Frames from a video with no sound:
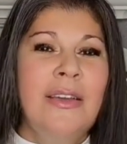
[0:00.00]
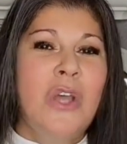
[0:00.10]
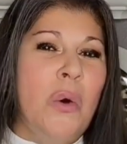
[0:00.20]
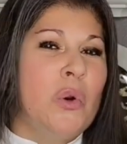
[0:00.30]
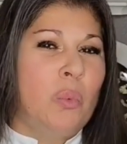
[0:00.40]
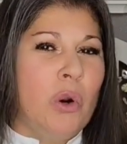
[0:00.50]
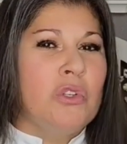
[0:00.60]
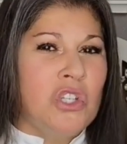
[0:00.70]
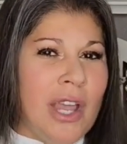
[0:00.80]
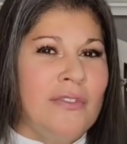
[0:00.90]
go to
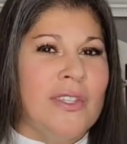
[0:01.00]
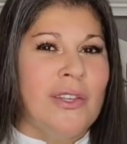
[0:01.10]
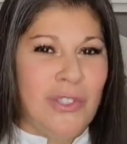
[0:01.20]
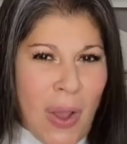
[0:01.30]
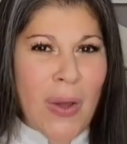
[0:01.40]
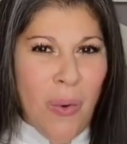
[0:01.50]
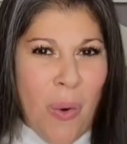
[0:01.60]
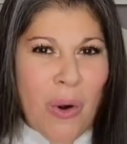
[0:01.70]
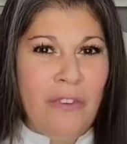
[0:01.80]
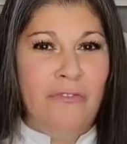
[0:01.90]

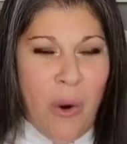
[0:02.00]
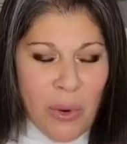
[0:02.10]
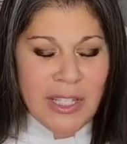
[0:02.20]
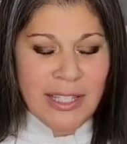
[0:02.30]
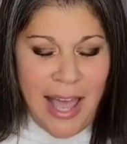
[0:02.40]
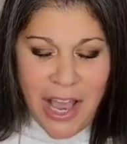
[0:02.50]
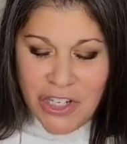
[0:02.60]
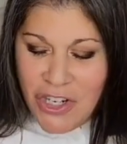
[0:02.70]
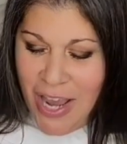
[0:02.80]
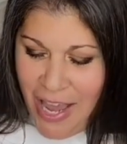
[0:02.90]
worldchefs.org forward
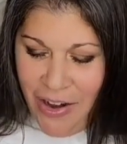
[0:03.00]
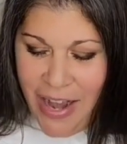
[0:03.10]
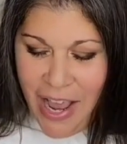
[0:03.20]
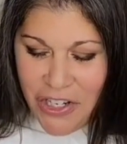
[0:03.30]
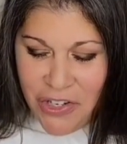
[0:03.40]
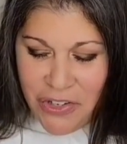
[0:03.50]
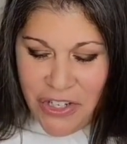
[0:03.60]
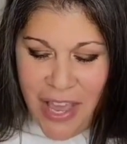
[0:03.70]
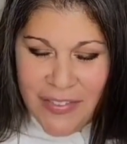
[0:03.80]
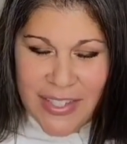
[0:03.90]
slash International
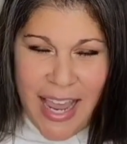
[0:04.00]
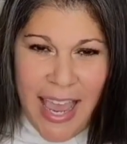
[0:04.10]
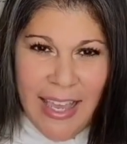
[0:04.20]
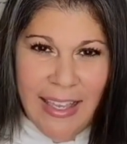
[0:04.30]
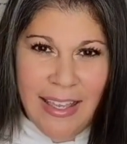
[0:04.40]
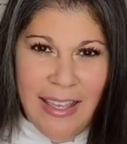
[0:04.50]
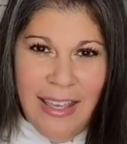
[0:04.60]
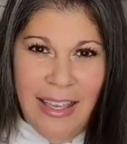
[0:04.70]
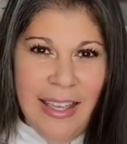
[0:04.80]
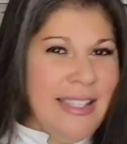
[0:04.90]
Chefs Day
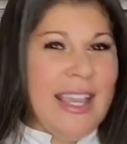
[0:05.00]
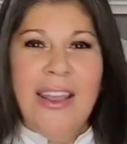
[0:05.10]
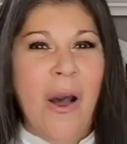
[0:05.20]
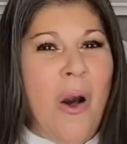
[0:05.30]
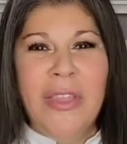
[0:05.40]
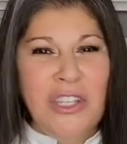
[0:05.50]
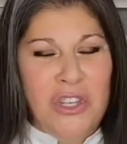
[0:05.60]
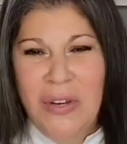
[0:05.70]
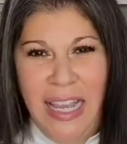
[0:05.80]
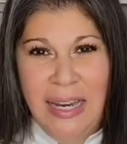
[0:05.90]
to get all that
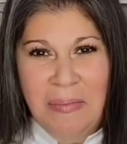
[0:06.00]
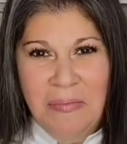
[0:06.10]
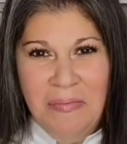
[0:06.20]
you need.